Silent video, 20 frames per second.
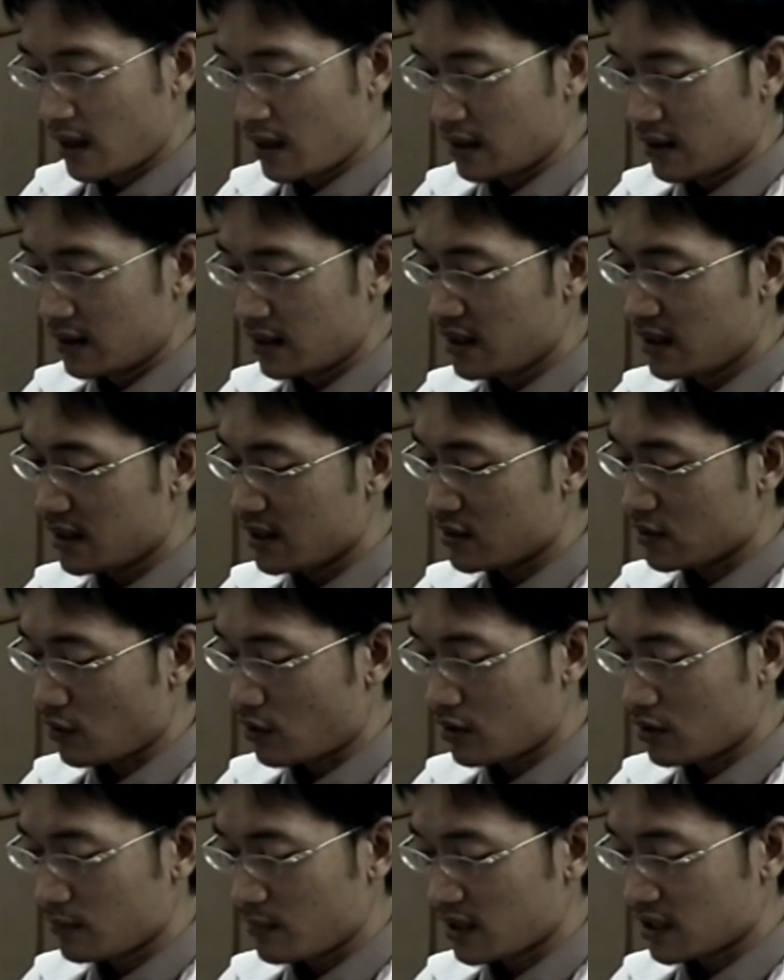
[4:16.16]
He is on
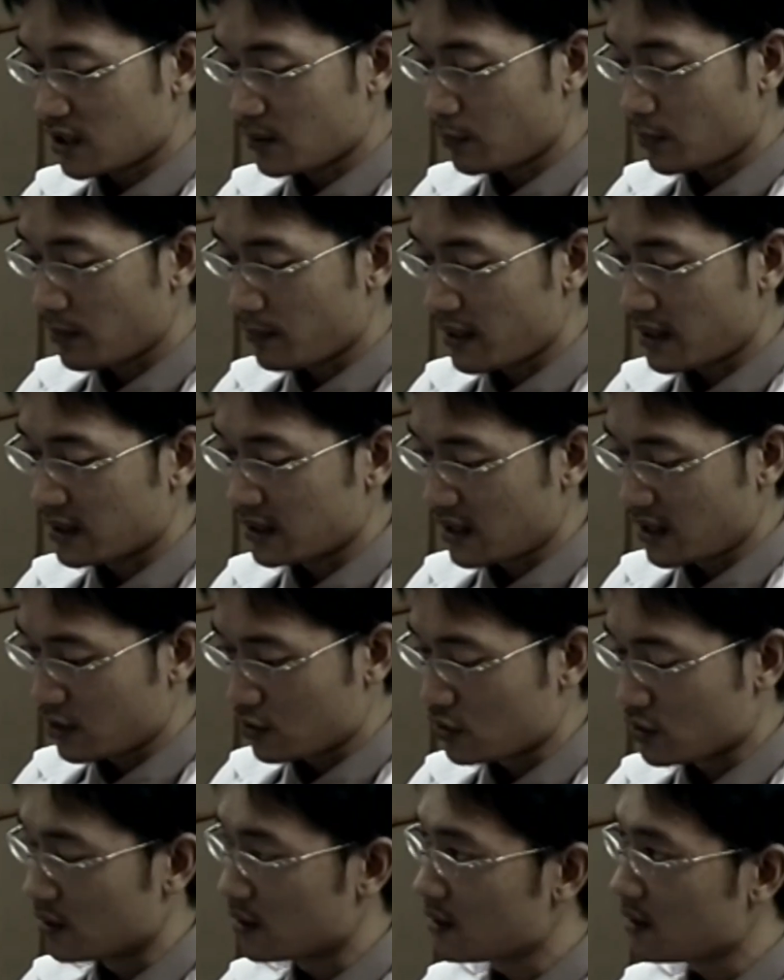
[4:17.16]
multiple
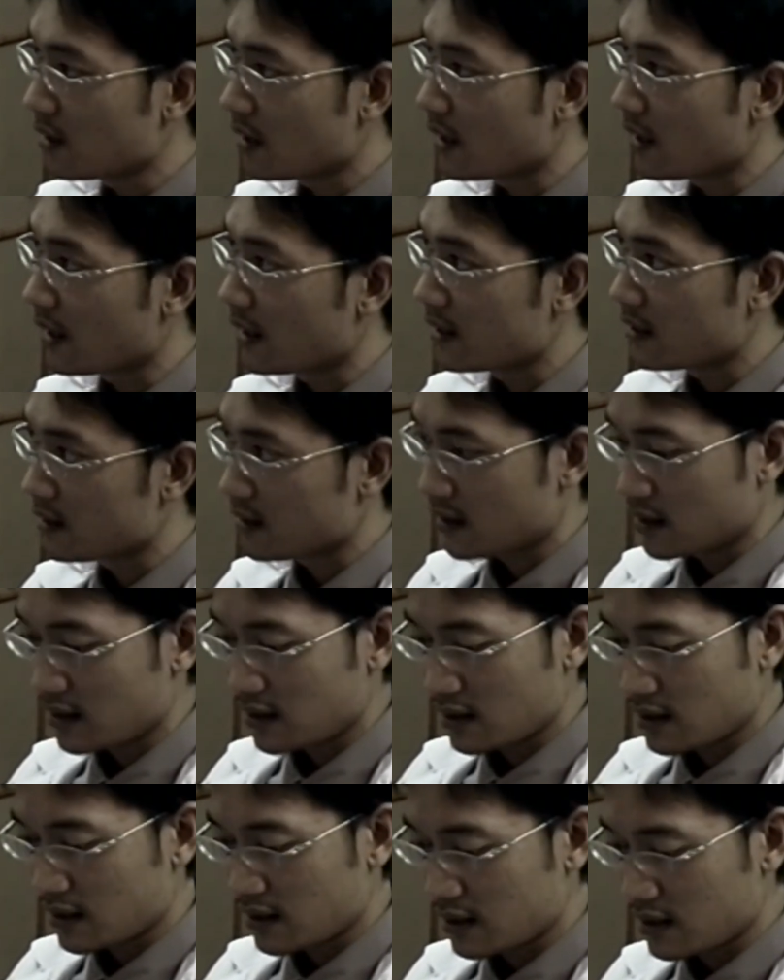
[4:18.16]
medication, and
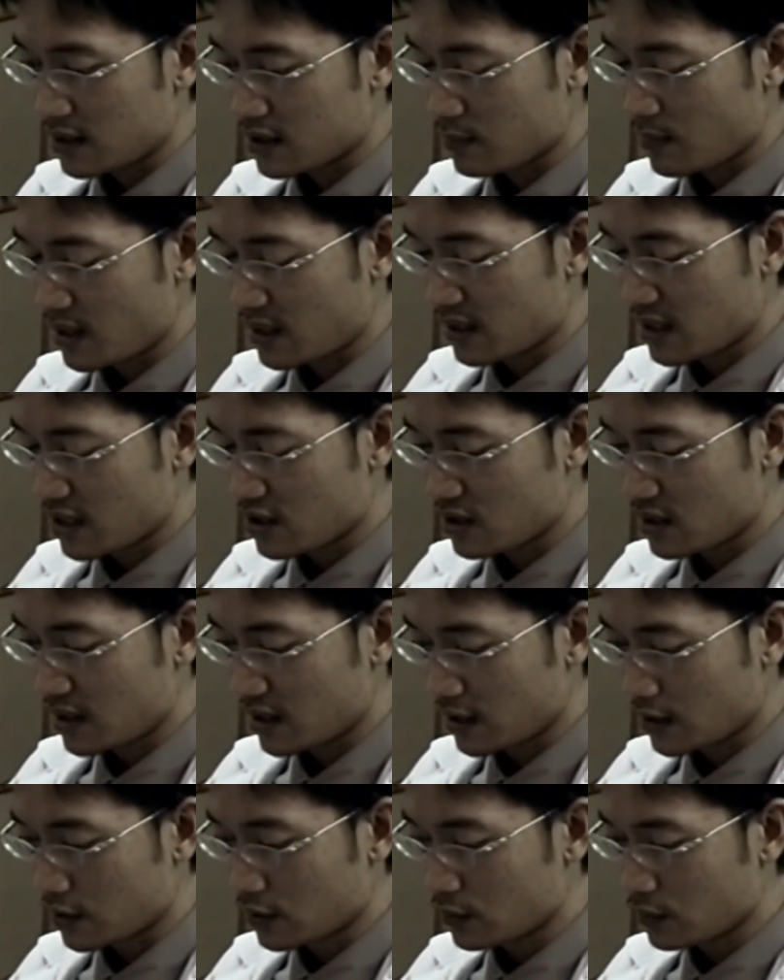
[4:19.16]
his medication
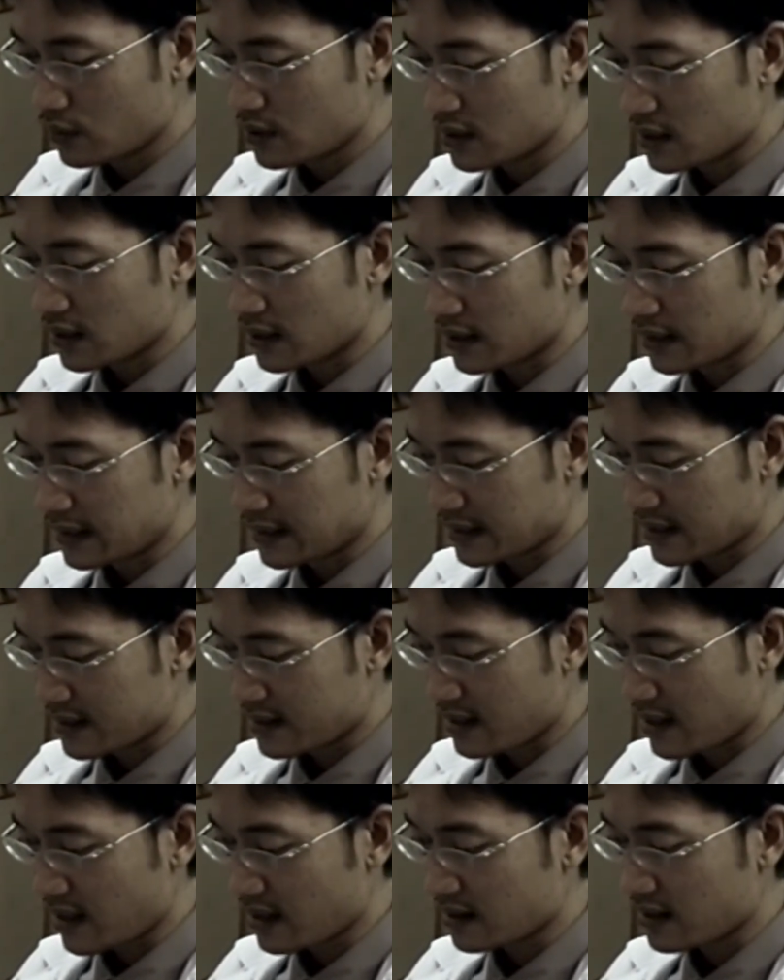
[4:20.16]
include
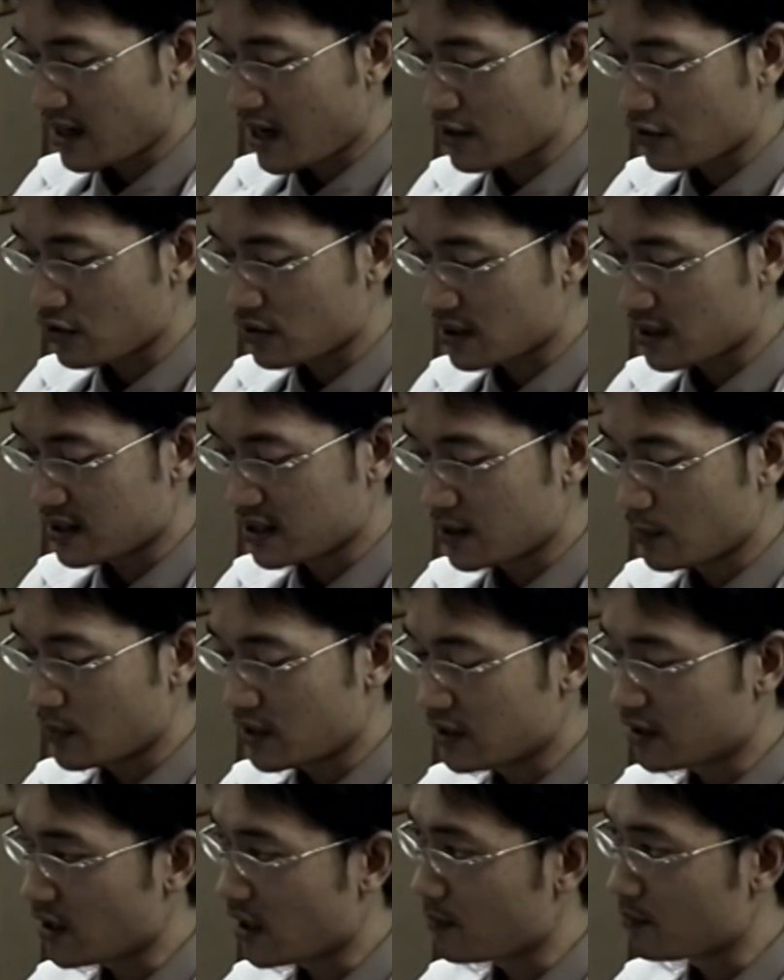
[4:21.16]
glycoside 160
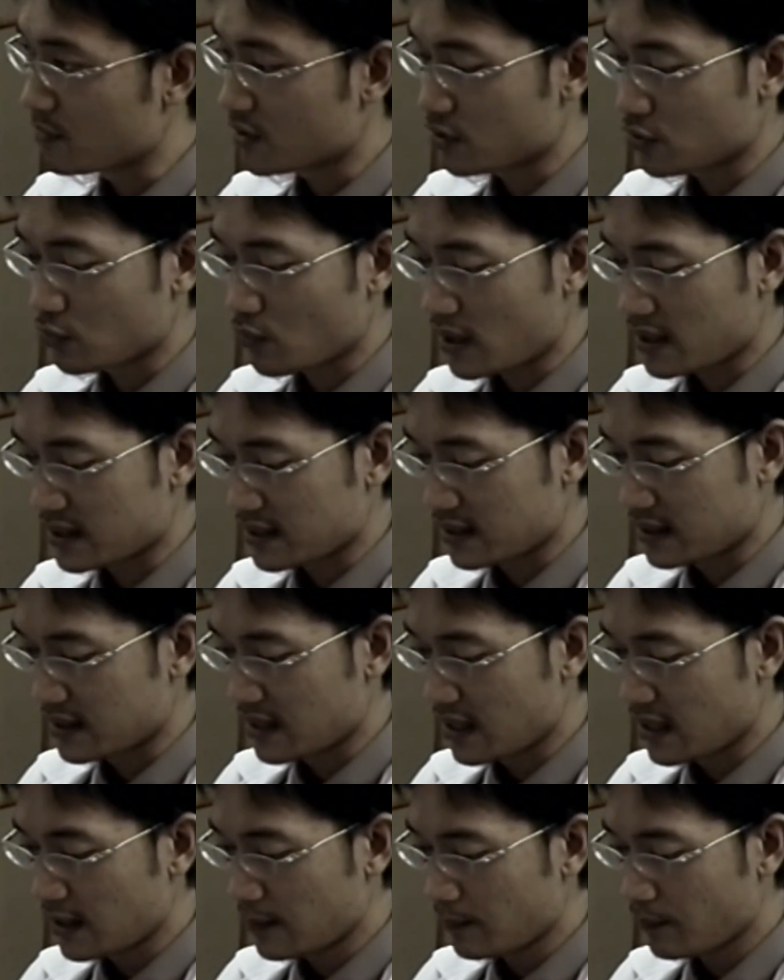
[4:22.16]
milligrams twice a
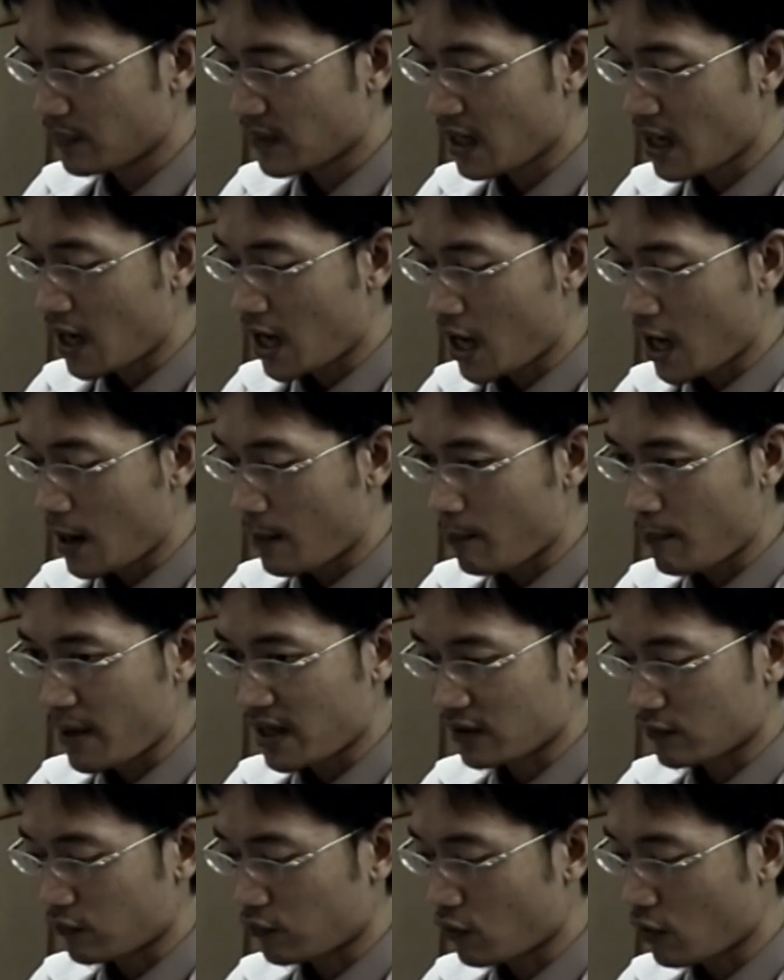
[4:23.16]
day,
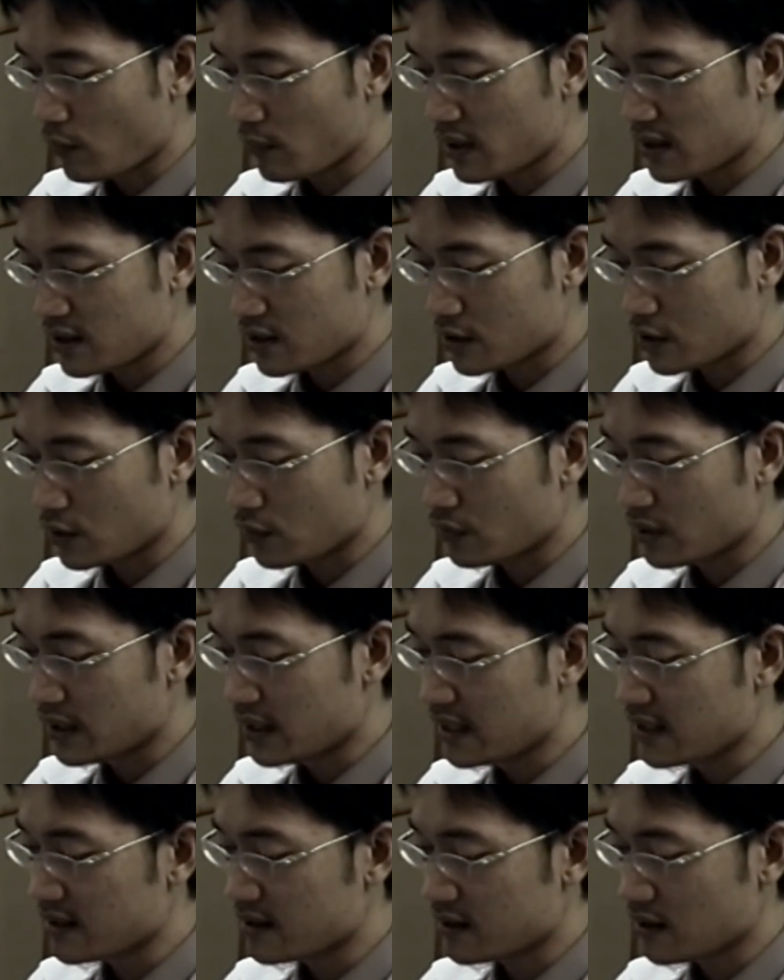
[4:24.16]
metformin slow
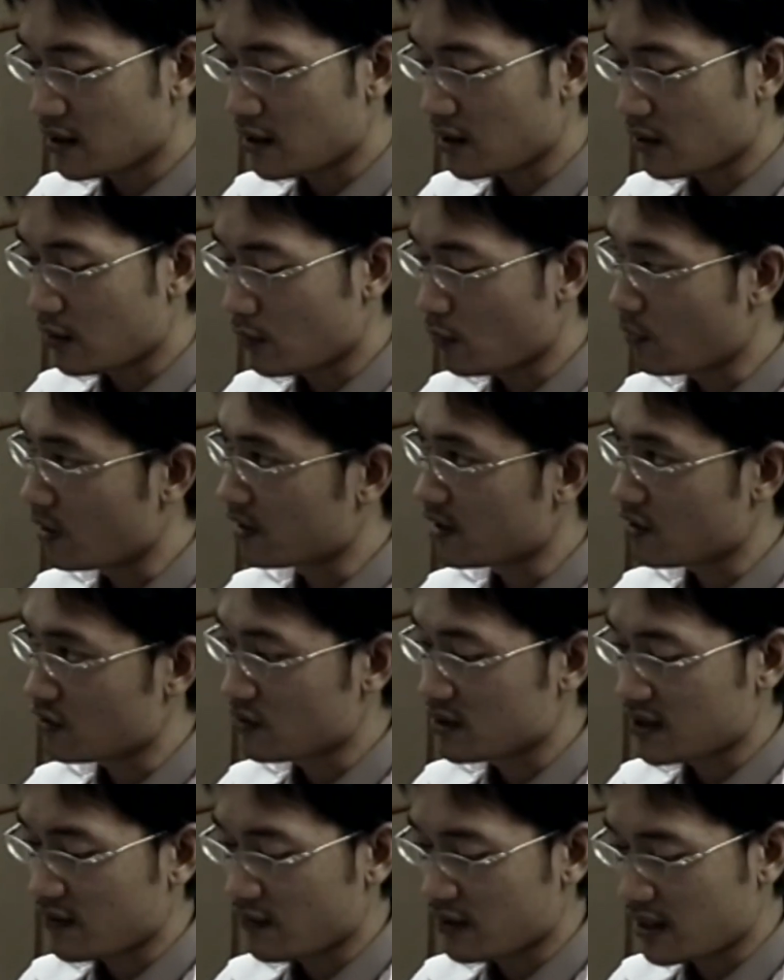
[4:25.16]
release
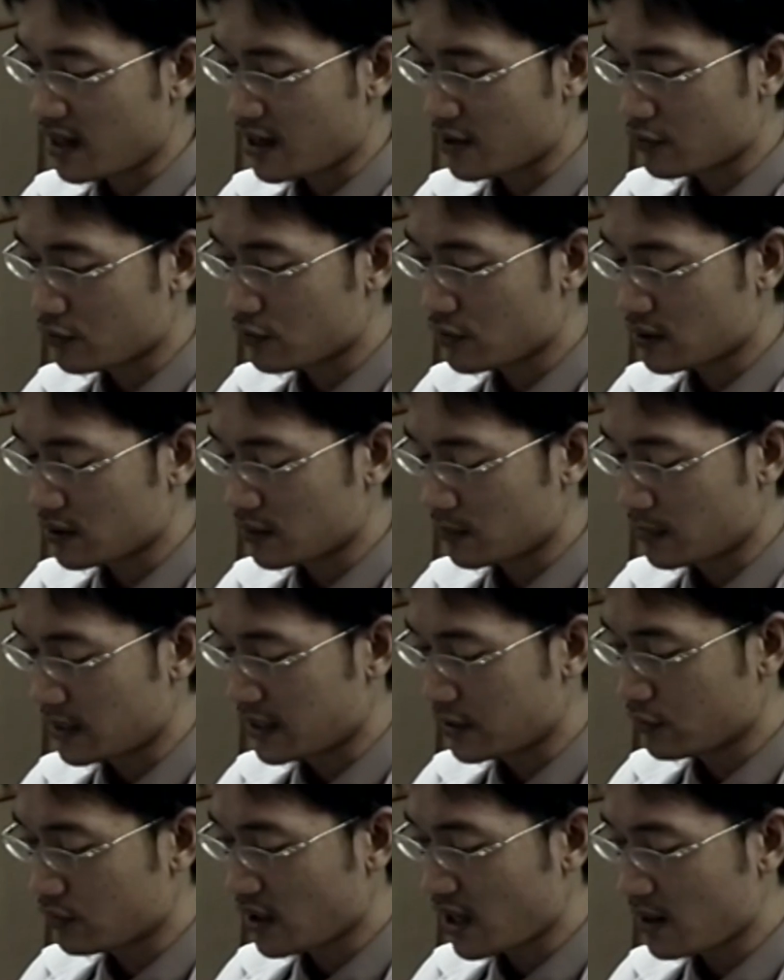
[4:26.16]
1700
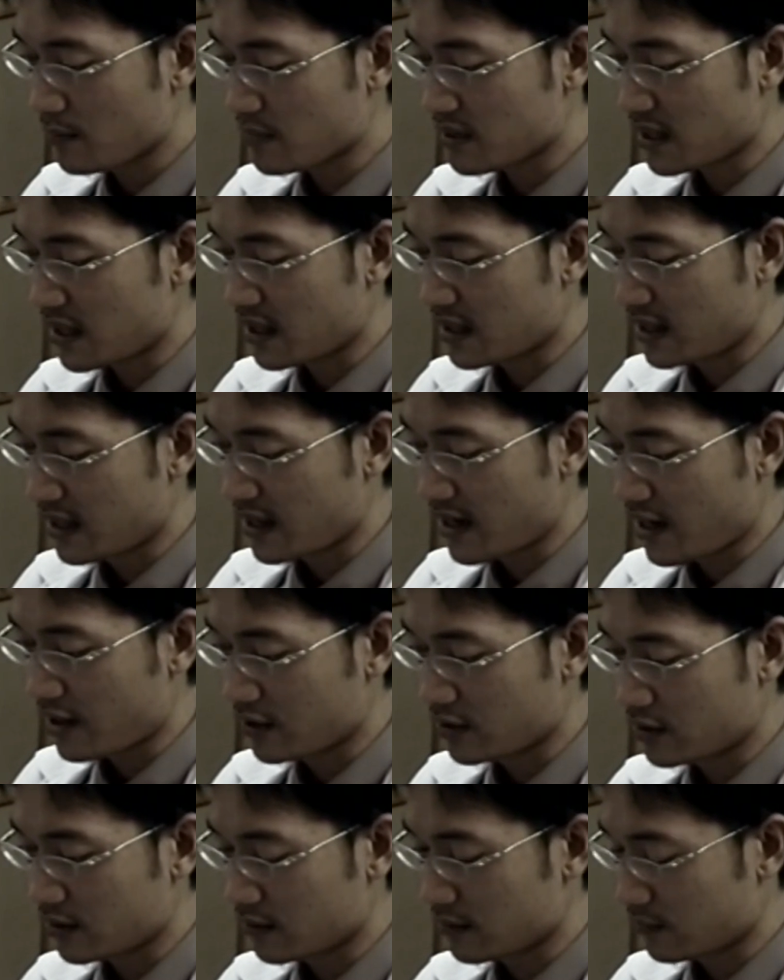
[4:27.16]
milligrams and
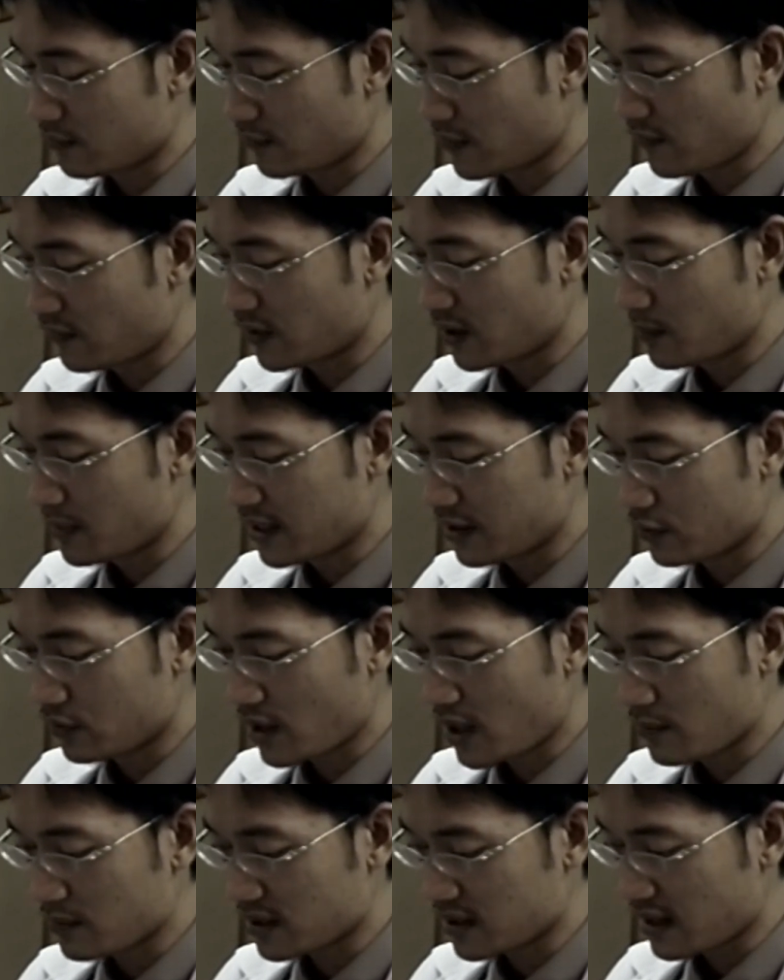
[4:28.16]
850
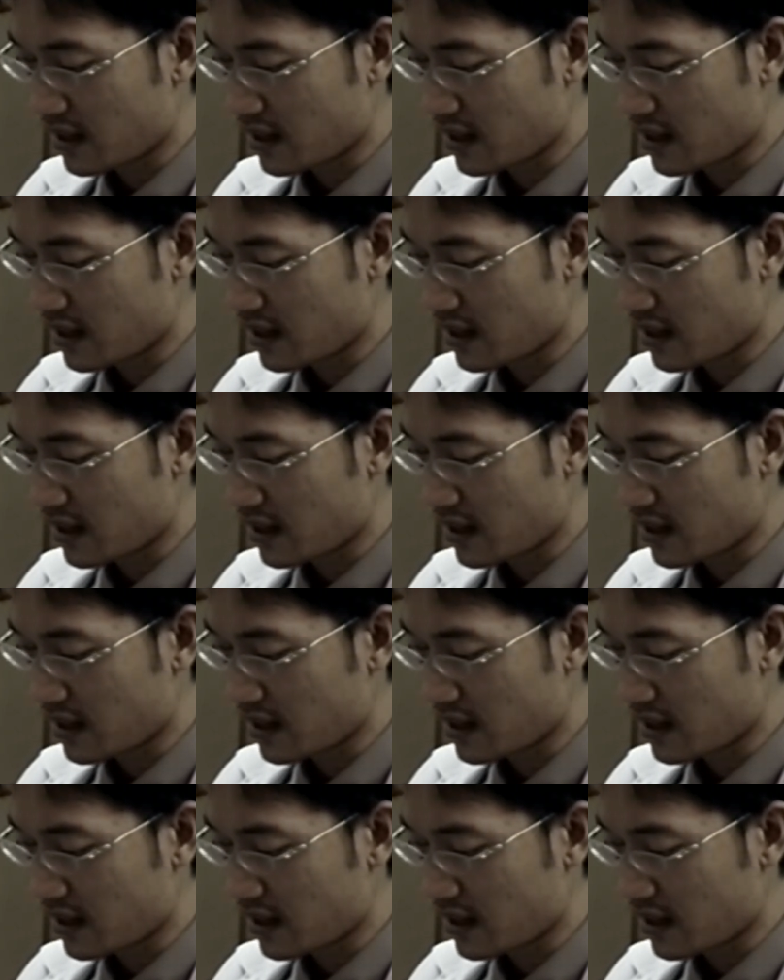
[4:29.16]
milligrams